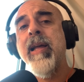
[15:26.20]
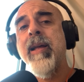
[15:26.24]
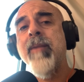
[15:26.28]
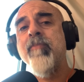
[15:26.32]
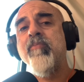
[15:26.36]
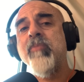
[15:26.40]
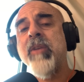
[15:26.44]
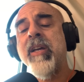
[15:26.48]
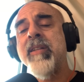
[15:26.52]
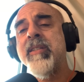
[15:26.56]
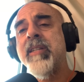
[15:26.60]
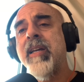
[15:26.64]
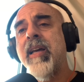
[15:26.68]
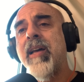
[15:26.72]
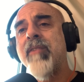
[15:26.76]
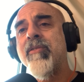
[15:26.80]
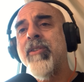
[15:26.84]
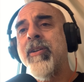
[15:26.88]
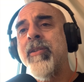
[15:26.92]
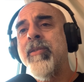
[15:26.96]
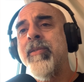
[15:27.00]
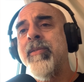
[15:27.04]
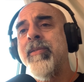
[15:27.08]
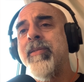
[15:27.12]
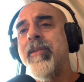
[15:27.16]
and they have
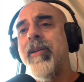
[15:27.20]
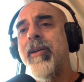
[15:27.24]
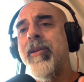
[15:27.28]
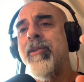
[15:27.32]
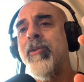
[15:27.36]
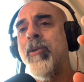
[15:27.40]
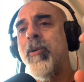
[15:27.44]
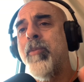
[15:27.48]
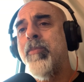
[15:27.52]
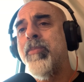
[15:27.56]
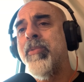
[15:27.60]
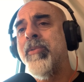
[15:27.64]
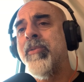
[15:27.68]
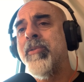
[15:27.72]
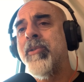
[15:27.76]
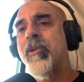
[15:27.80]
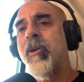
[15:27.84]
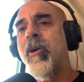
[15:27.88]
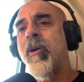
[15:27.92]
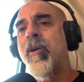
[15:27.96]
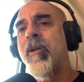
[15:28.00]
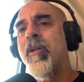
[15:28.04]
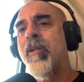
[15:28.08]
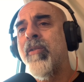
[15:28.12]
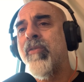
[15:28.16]
an open
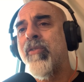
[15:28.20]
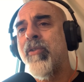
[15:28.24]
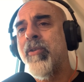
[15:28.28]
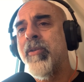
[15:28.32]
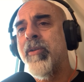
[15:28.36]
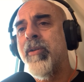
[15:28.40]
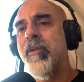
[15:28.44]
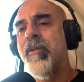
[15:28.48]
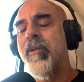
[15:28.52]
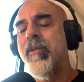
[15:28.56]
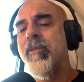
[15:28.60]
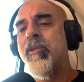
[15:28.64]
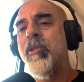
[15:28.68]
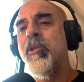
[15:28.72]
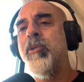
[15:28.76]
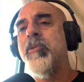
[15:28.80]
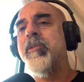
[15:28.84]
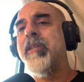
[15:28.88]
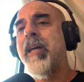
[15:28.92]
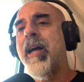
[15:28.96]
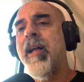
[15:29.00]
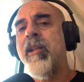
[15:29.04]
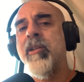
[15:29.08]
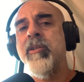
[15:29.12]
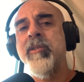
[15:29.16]
call for new
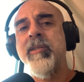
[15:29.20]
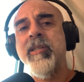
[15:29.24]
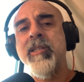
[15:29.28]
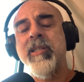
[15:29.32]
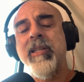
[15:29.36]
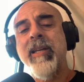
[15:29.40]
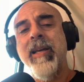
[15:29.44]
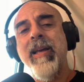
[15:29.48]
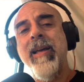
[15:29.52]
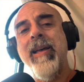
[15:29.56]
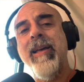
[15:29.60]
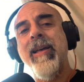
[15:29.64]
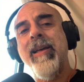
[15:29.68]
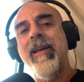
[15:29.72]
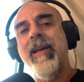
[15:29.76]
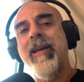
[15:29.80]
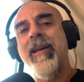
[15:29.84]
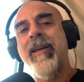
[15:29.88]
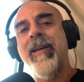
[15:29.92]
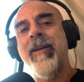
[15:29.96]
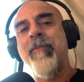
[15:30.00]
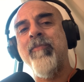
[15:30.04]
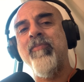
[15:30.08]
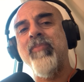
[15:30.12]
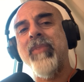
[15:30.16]
talents.
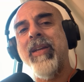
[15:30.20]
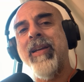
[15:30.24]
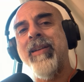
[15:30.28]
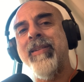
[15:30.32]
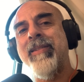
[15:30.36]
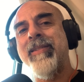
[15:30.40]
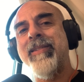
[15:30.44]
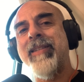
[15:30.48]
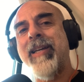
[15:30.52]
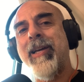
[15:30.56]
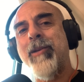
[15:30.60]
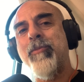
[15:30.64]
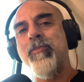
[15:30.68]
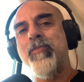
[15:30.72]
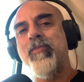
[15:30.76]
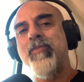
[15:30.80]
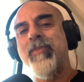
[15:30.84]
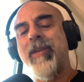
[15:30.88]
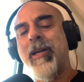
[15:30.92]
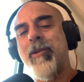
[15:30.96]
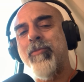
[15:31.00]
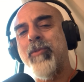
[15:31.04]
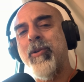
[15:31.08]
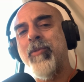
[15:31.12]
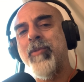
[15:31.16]
And
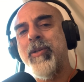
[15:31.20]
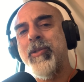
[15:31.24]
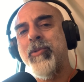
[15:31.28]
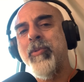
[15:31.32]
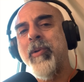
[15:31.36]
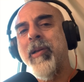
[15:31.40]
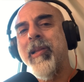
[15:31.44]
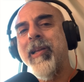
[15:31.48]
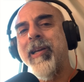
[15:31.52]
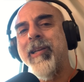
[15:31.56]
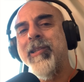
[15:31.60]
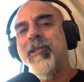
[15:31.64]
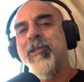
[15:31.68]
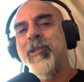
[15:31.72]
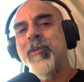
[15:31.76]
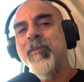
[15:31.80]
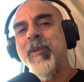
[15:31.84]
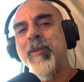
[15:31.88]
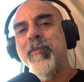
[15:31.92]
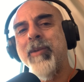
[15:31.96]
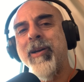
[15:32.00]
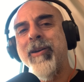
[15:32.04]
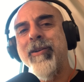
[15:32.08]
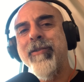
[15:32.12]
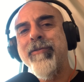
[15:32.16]
that one was relayed to me
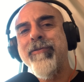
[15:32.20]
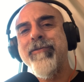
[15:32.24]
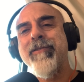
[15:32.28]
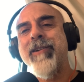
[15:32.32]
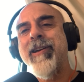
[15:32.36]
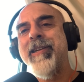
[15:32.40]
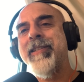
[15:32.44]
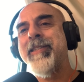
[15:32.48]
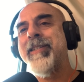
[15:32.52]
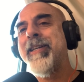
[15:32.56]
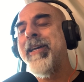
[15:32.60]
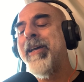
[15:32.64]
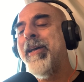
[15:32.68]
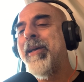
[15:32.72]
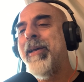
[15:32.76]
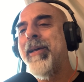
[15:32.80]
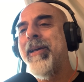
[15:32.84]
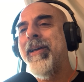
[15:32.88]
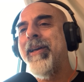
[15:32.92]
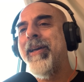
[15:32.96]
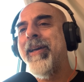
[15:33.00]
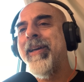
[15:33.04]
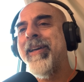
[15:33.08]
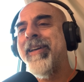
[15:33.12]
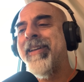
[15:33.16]
by a friend,
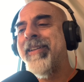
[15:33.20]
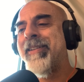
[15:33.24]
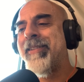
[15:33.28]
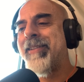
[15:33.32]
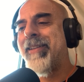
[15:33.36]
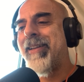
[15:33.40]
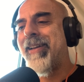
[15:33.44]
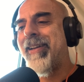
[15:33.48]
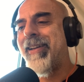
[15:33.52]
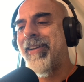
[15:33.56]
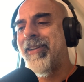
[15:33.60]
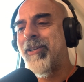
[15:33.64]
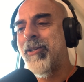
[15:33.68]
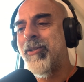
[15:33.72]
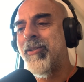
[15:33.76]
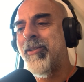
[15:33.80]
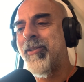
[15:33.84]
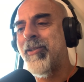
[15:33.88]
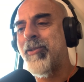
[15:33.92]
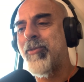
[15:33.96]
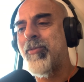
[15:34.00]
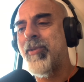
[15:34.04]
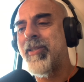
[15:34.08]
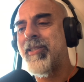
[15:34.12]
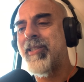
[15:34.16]
and I
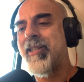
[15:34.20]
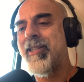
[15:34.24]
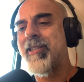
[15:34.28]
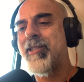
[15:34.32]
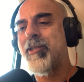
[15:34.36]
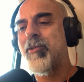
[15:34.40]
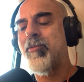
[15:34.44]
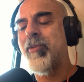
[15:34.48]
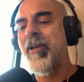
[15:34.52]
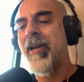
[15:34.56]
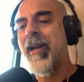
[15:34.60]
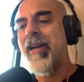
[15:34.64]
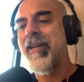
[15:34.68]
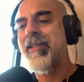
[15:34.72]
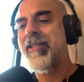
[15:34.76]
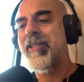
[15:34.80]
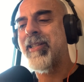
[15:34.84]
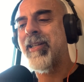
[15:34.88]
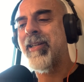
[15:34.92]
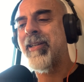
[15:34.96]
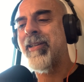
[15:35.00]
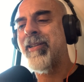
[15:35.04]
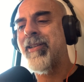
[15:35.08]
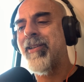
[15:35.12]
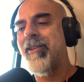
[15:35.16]
couldn't resist
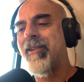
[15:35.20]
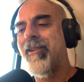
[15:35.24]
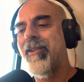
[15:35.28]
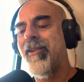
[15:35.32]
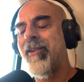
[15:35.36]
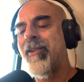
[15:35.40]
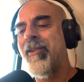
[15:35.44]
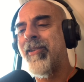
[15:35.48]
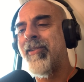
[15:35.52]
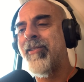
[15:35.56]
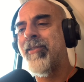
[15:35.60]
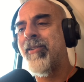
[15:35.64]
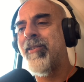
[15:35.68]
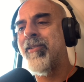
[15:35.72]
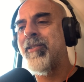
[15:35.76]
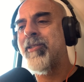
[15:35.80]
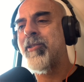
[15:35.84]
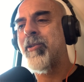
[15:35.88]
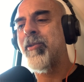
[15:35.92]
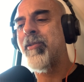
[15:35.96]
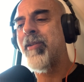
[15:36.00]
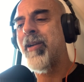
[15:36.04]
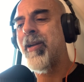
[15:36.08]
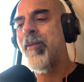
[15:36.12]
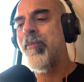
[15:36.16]
reacting on the
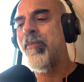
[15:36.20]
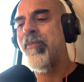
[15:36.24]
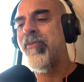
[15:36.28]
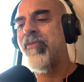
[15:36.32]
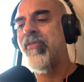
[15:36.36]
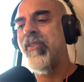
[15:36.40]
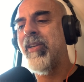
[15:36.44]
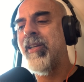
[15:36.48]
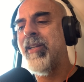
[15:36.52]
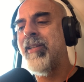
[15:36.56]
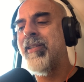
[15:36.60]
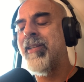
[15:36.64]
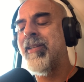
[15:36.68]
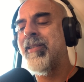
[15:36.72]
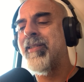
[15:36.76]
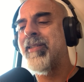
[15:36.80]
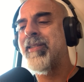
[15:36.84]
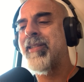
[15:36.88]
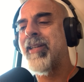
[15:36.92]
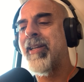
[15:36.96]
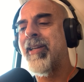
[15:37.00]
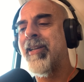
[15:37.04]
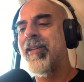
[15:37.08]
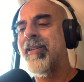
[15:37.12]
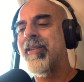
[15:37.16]
Instagram feed and
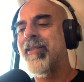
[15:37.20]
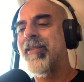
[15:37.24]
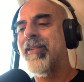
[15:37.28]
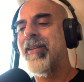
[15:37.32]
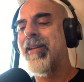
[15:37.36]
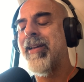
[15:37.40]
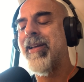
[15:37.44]
saying,